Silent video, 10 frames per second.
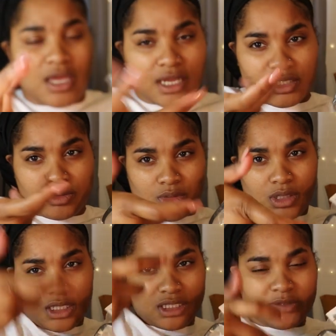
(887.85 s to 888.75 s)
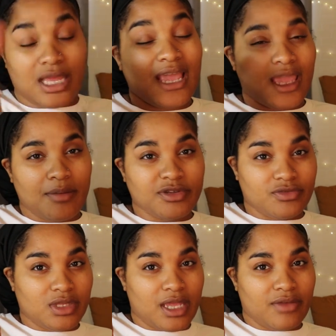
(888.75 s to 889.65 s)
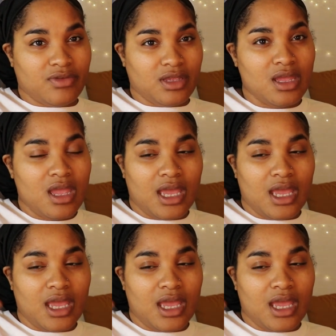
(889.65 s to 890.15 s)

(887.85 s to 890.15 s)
the actual lens. That camera's really heavy